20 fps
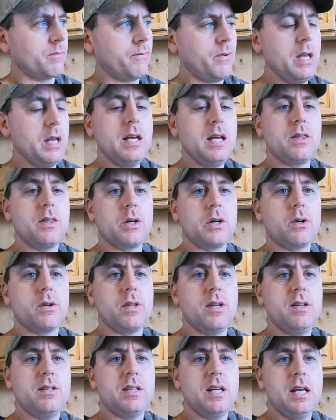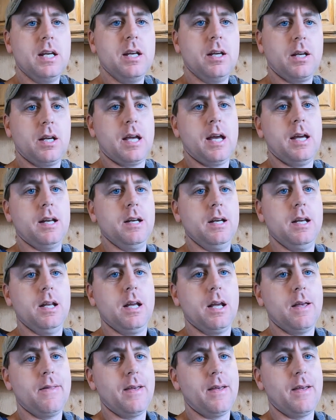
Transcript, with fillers: on their feet and they're at least eating again,